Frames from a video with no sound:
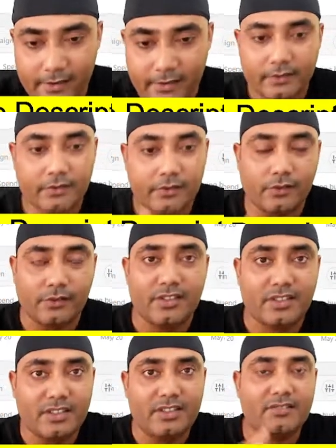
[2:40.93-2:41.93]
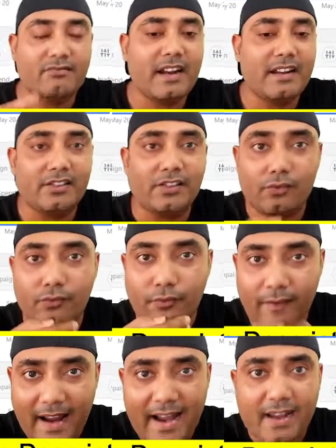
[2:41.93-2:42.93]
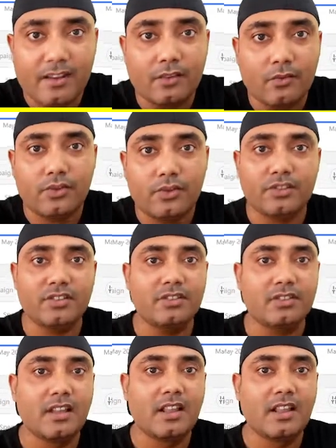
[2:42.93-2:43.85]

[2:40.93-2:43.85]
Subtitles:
So this is a strategy to find the questions